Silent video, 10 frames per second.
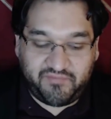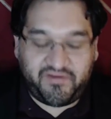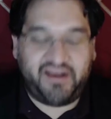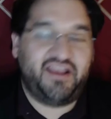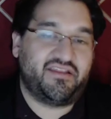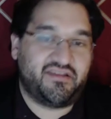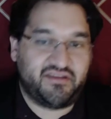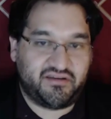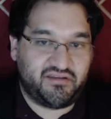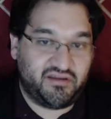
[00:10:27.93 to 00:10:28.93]

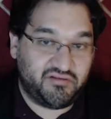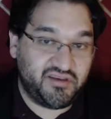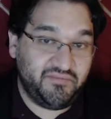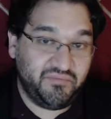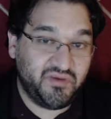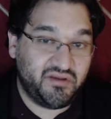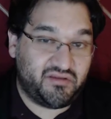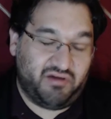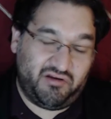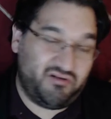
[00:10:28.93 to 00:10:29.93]
finances and consulting.
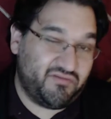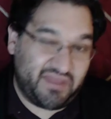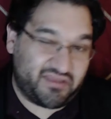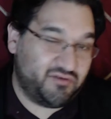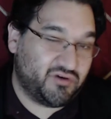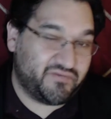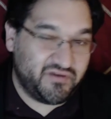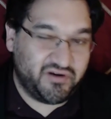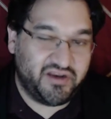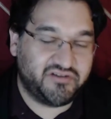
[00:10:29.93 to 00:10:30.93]
So I don't know if that's going to work
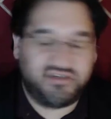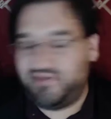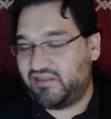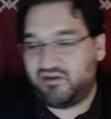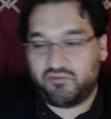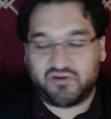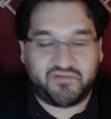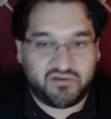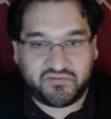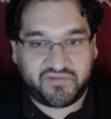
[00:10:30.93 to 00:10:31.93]
for your industry, if that's going to work
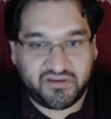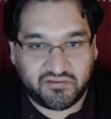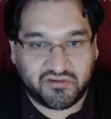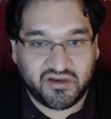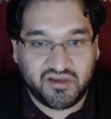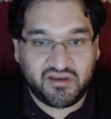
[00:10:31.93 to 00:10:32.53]
for your field.